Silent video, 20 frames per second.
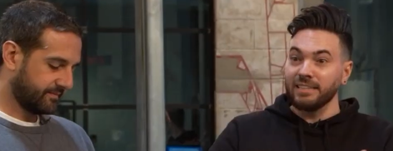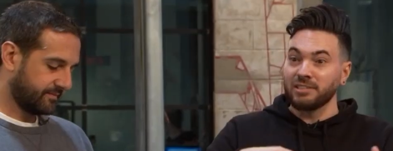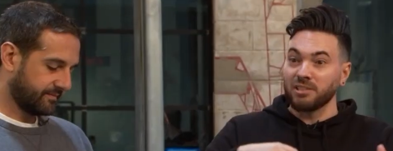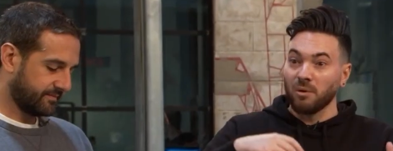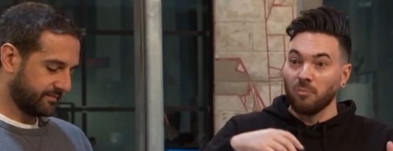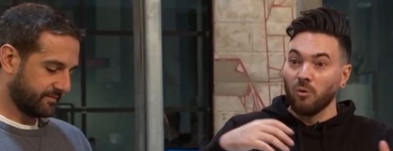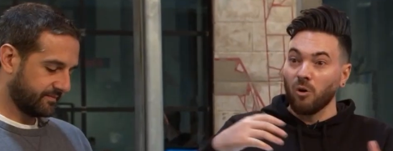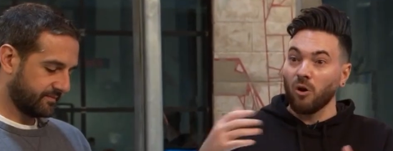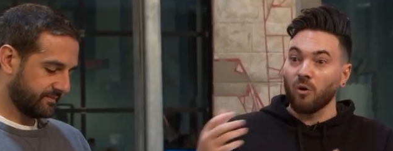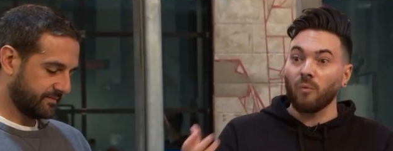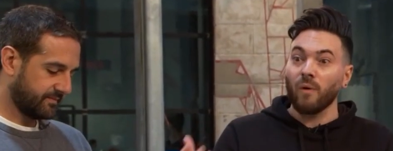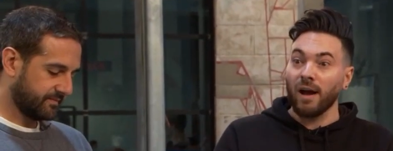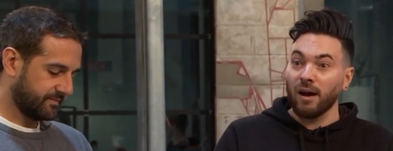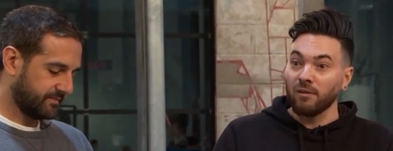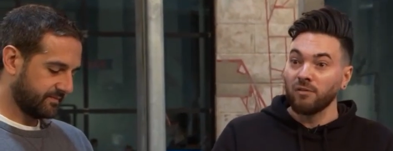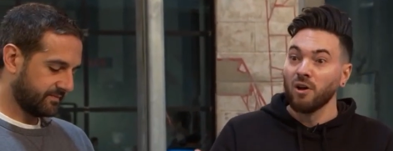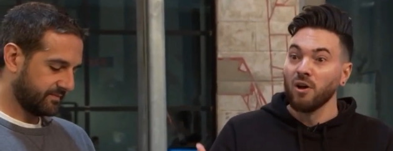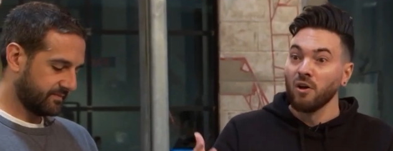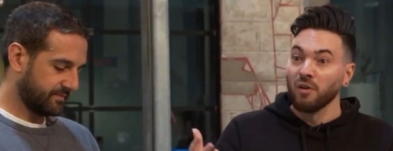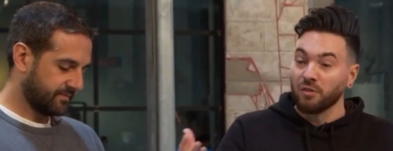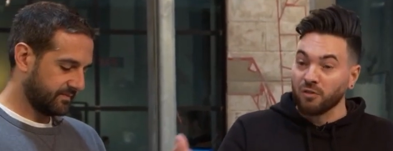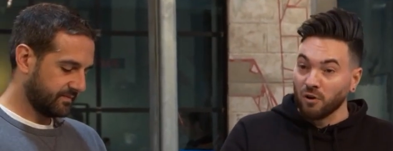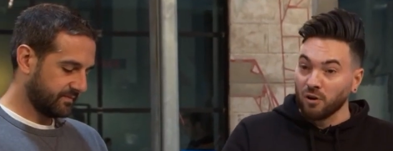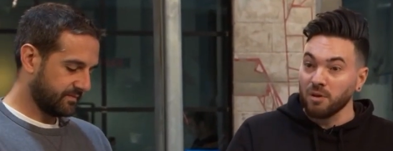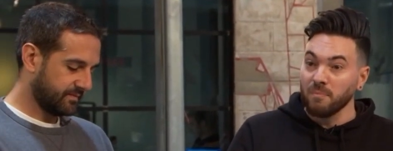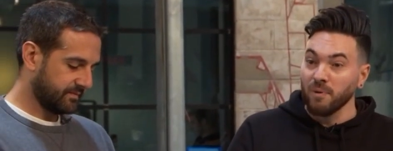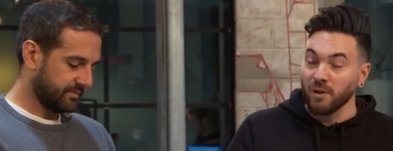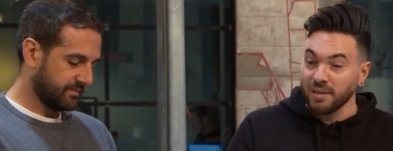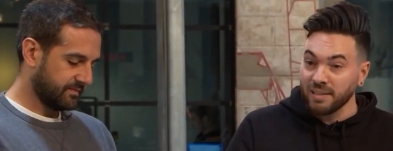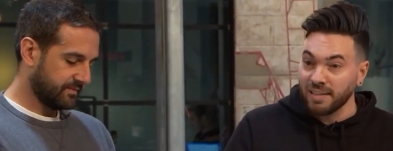Speaker 1: somewhere around $30
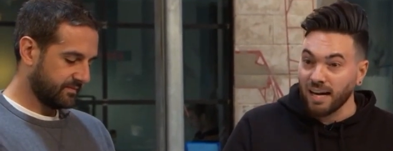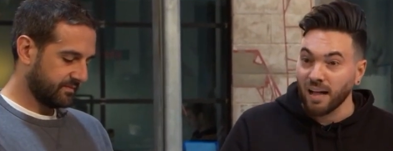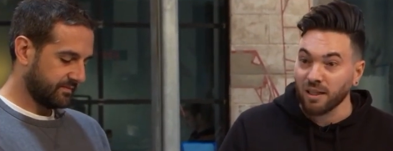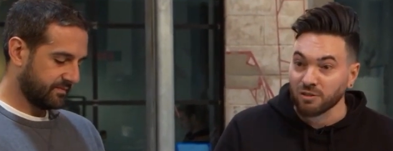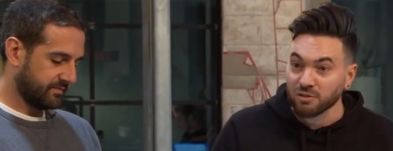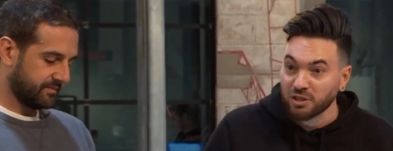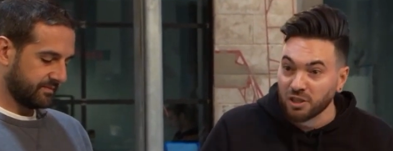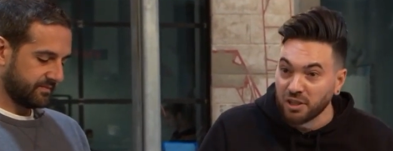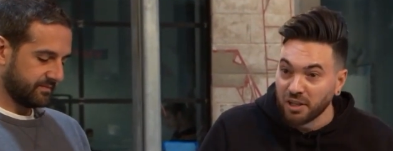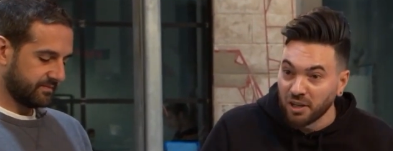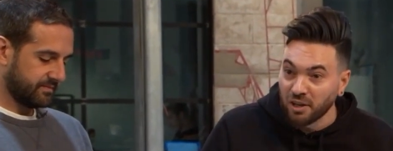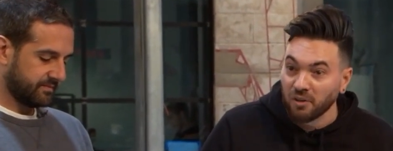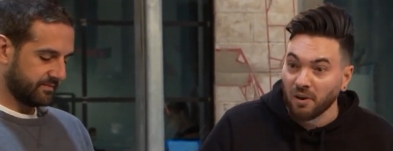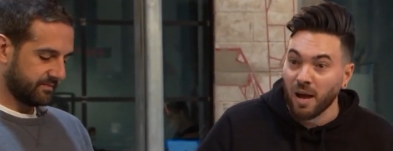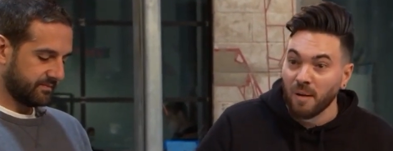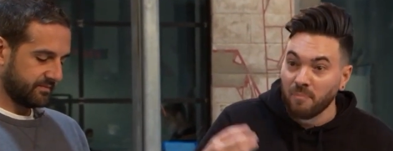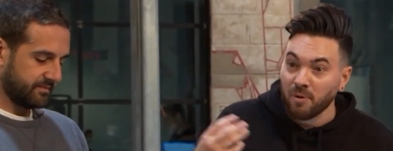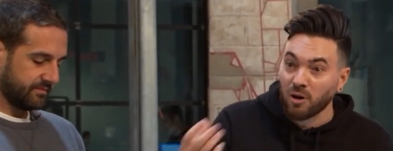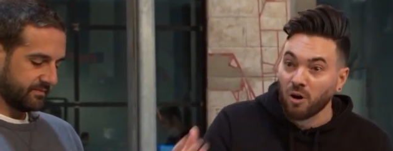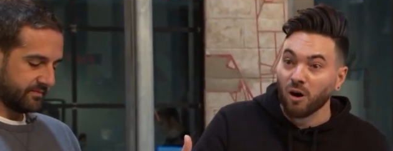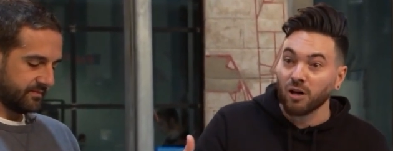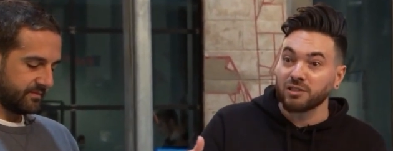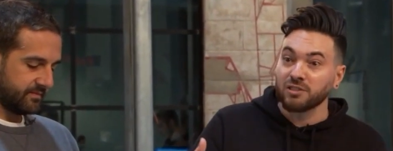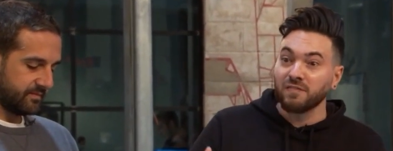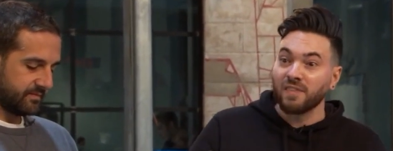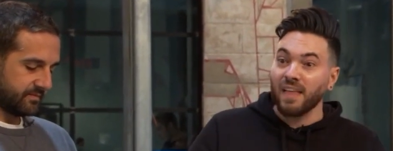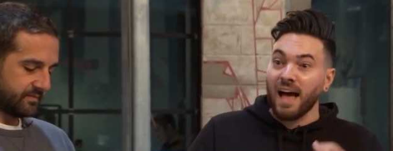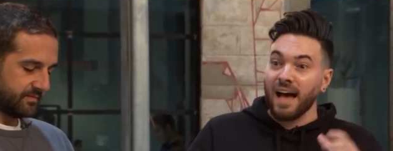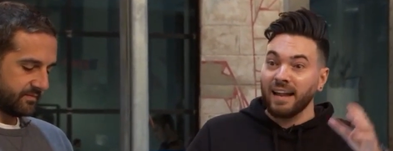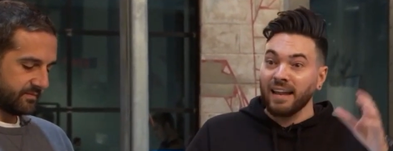million a year, and because of
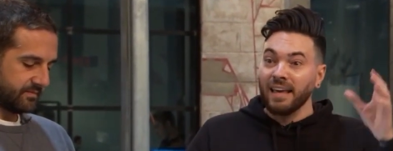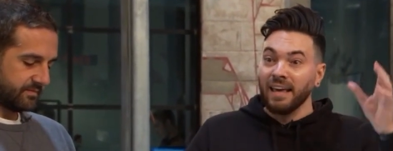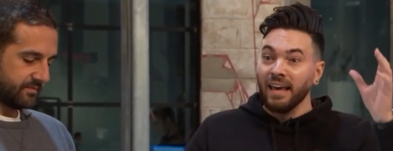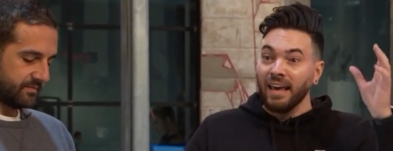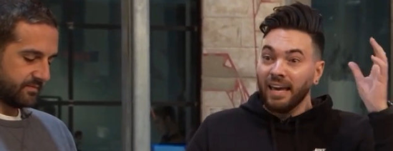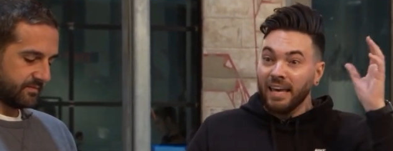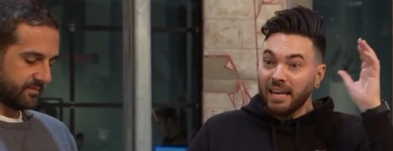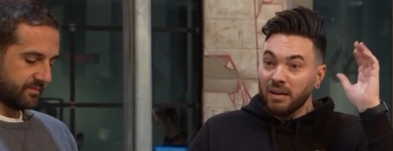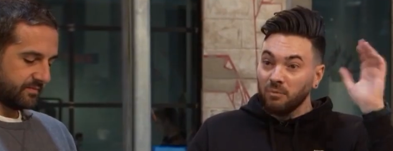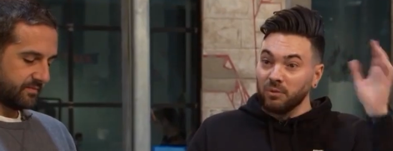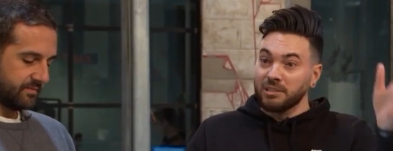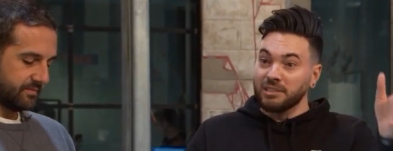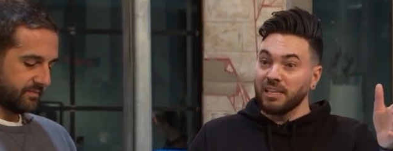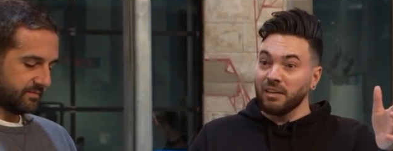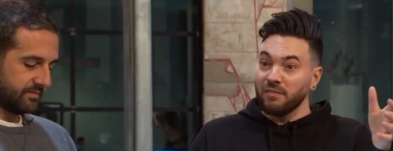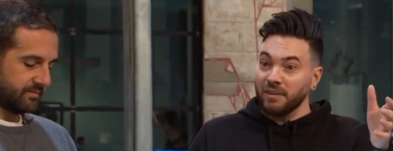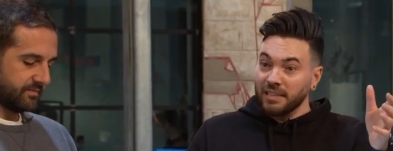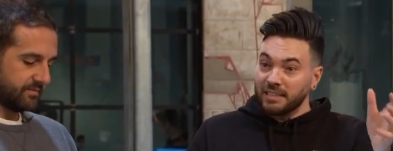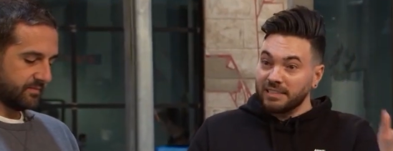that, he was giving